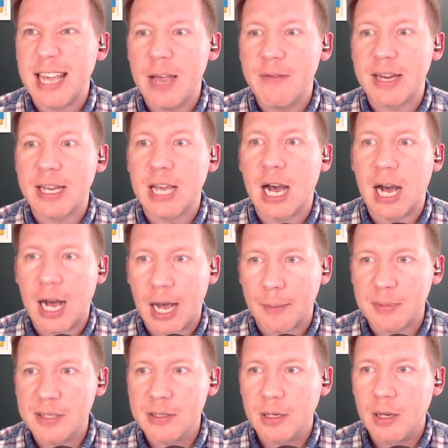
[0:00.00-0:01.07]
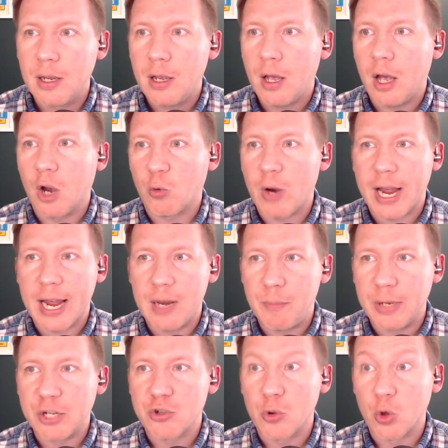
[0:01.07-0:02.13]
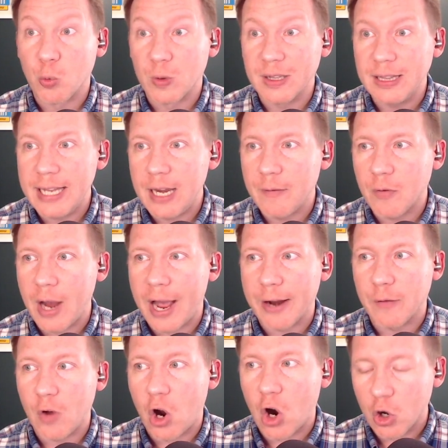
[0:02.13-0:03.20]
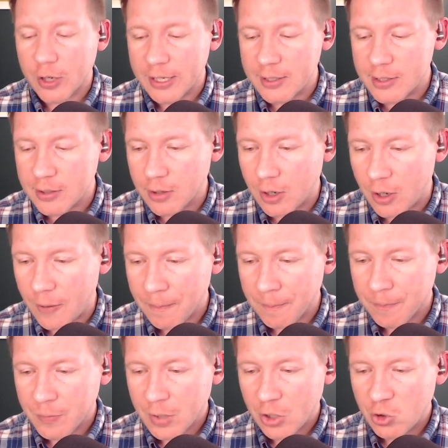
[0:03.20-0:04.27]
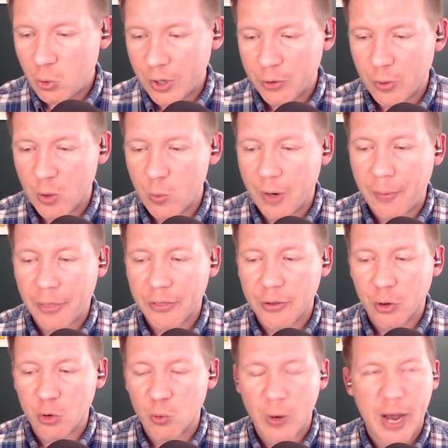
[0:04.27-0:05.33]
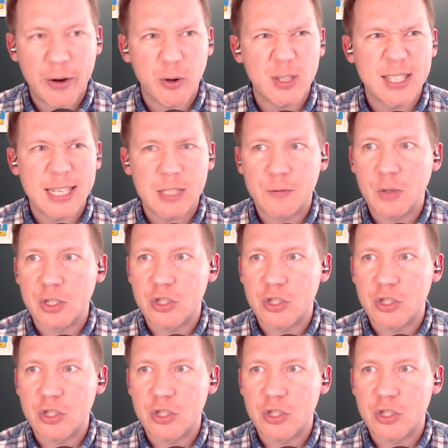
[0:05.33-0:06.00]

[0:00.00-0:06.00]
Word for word: Kevin Copps, a right-hand pitcher, the reliever out of Arkansas, 2021 third rounder, 6 foot